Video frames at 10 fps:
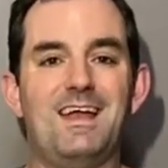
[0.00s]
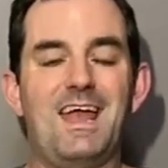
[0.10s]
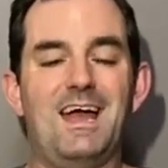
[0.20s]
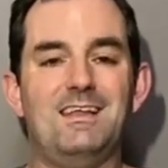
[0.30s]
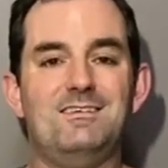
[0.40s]

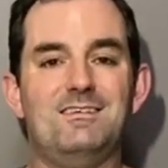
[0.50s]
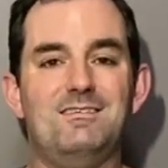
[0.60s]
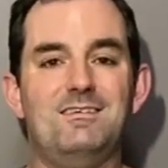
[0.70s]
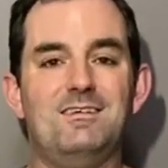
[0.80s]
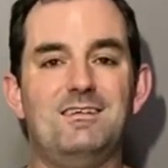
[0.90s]
And
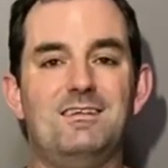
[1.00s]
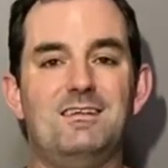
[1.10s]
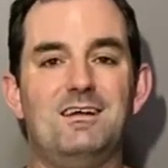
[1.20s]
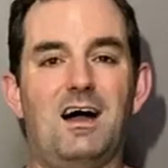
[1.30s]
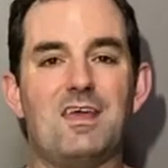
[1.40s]

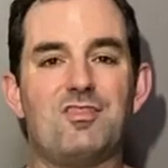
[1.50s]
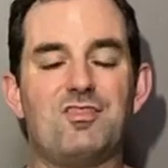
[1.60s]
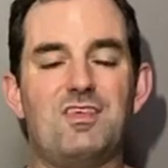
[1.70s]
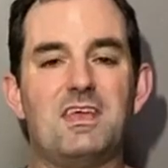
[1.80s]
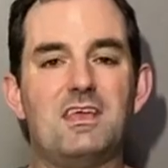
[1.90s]
I
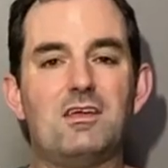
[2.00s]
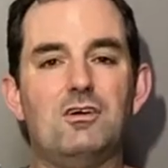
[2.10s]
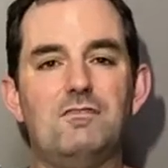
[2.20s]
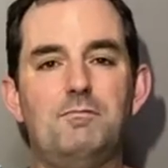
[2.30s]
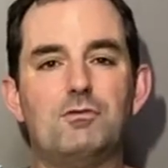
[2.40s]
think it could
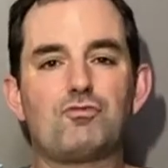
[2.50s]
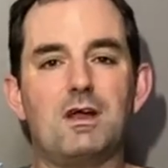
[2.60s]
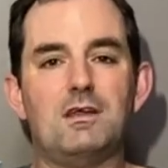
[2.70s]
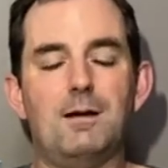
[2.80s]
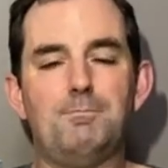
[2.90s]
have been
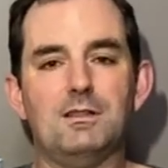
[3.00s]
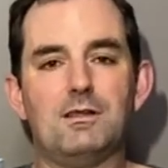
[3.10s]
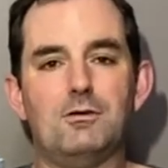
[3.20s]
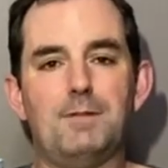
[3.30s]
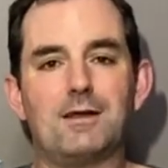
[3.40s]
written up a
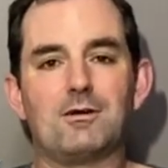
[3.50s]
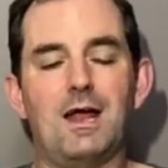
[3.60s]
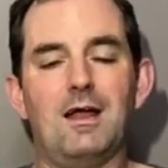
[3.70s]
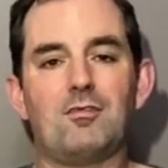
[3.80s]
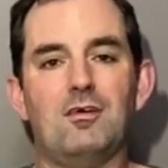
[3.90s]
little better
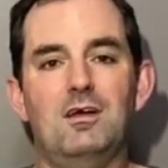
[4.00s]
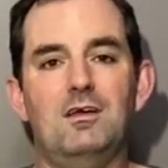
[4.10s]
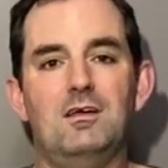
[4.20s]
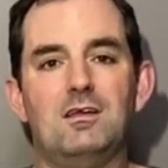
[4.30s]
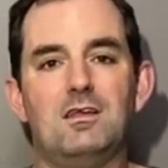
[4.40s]
as
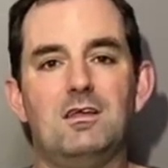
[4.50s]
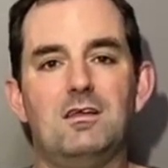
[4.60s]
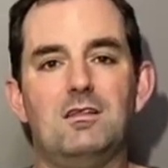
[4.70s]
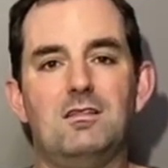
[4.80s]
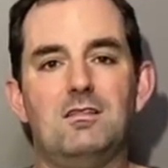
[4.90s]

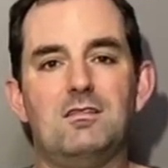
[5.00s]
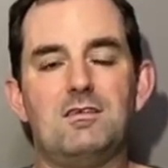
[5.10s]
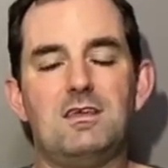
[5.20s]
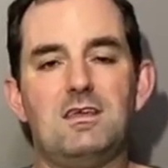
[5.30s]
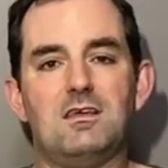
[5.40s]

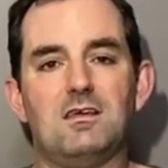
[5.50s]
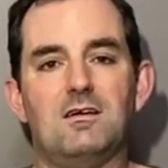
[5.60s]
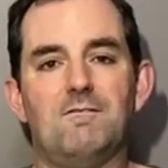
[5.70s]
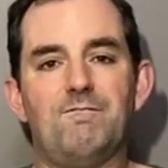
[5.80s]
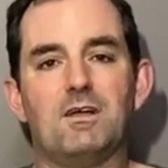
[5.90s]
the
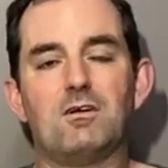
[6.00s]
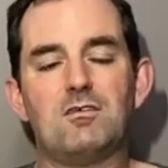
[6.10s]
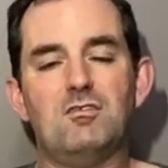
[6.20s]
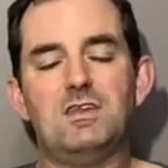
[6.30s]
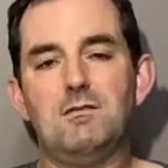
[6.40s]

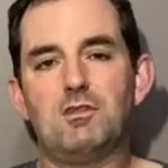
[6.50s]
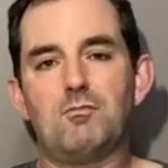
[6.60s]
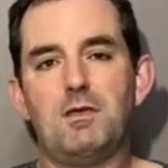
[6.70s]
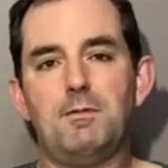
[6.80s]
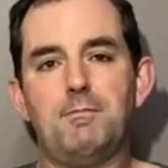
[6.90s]
fairies and demons
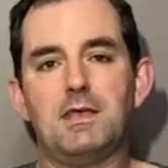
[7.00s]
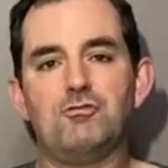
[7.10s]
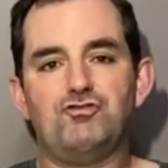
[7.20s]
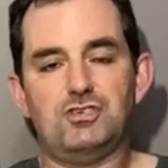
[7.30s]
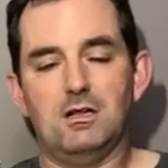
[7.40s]
maybe
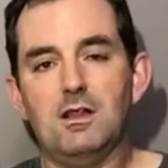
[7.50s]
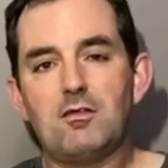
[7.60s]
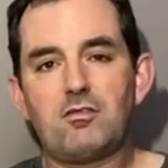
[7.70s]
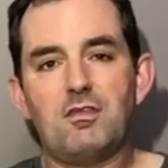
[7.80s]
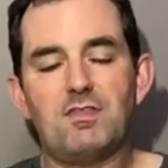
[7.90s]
being
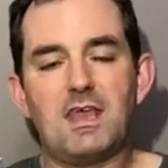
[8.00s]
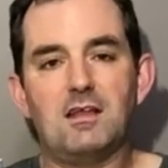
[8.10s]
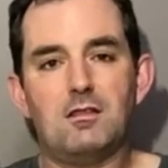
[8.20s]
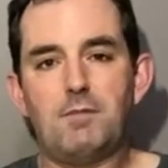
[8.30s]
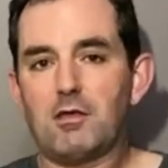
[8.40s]
jealous that they
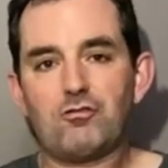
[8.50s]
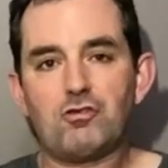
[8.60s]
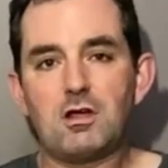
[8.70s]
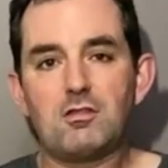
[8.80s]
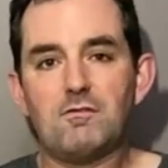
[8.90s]
had the best
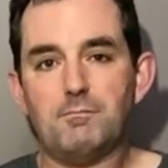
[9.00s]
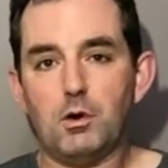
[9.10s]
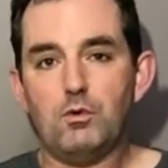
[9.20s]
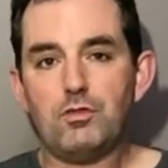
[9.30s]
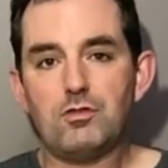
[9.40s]
traits of
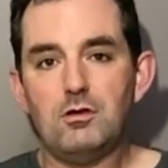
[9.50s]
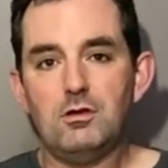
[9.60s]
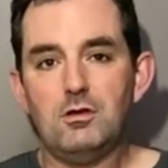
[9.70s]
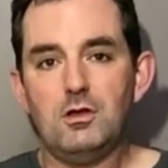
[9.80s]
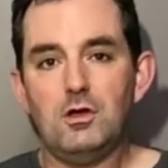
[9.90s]
both,
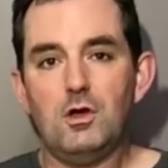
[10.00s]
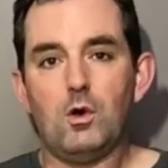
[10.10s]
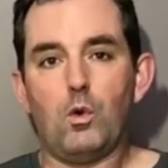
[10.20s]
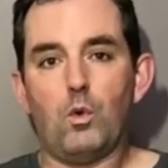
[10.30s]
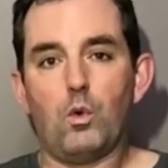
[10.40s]

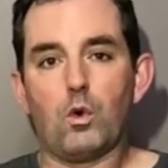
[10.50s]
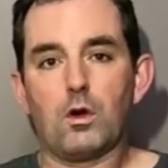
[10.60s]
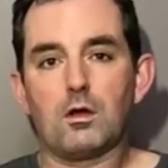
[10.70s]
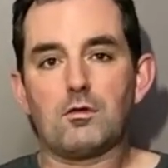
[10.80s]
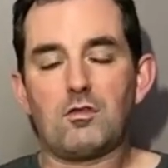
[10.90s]

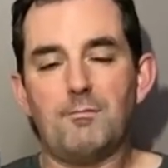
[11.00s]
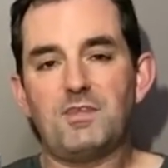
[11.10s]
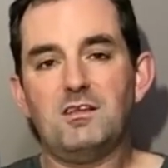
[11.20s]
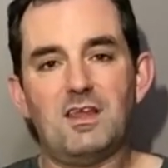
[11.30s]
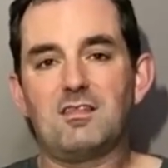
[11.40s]
or
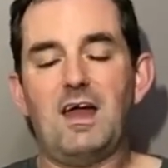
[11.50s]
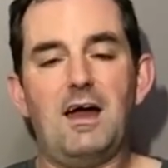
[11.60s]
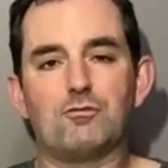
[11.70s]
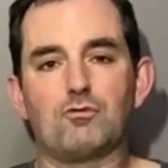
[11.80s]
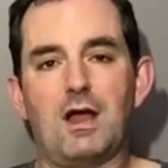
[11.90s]
something like
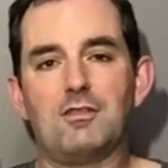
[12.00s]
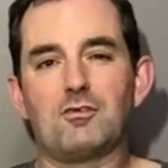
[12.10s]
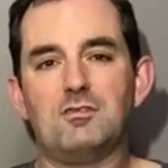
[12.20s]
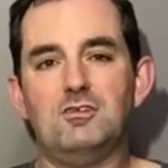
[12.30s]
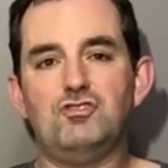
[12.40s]
that,
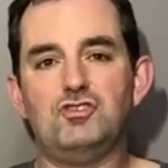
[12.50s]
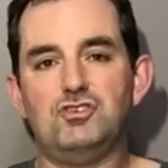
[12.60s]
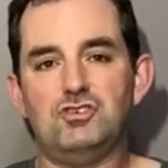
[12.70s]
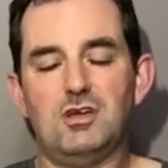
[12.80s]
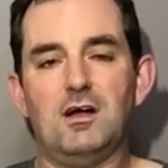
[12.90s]
rather than
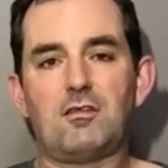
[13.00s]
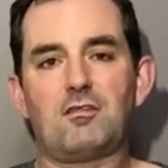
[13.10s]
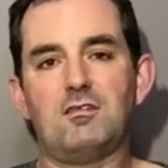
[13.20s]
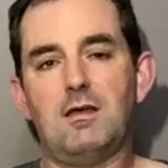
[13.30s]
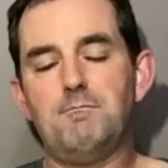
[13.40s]

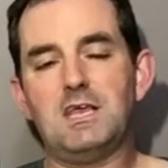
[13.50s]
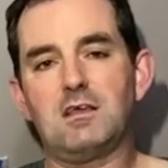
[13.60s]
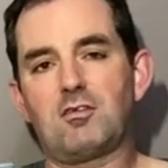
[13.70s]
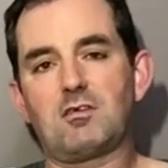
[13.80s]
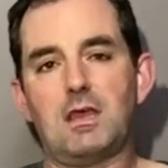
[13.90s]
just them being
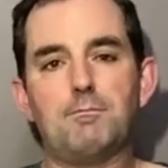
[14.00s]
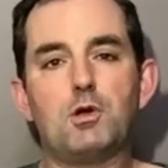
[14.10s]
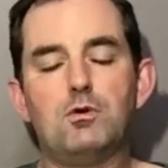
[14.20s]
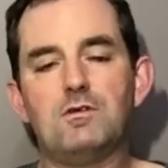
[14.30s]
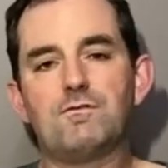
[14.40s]

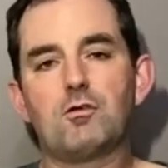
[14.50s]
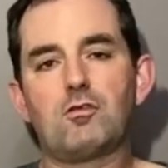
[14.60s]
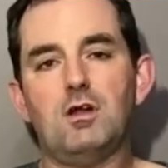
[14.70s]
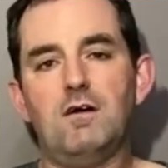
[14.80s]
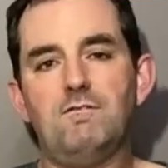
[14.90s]
scapegoated for
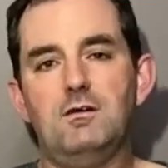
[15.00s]
stuff.